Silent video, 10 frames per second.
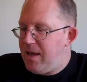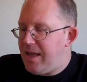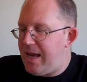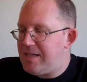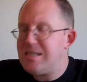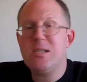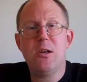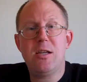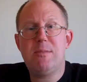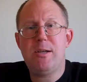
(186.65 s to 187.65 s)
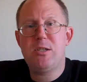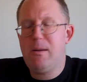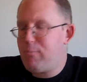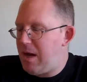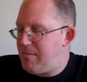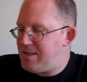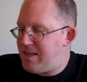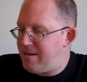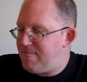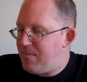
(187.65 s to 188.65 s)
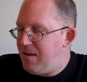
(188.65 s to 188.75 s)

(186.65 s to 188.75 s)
yeah, it doesn't look especially promising.